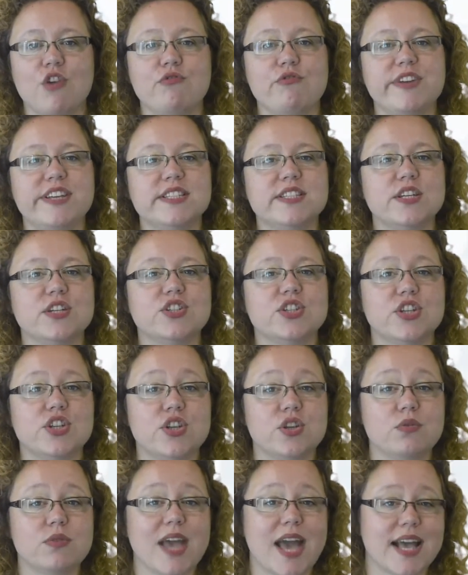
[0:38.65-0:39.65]
research in
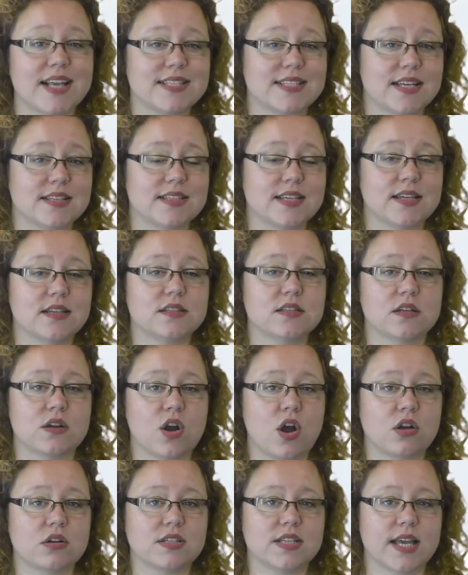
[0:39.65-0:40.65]
new care settings and
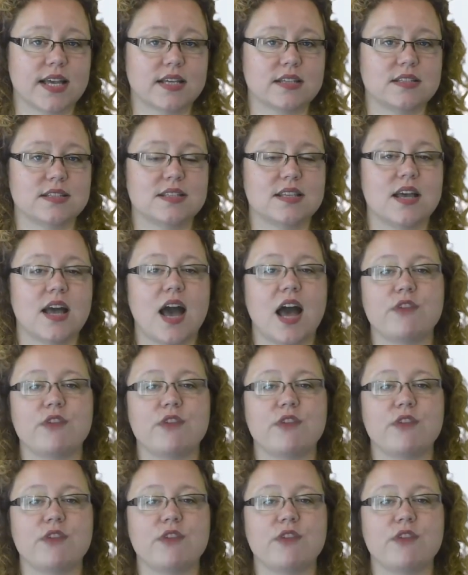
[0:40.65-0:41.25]
contexts,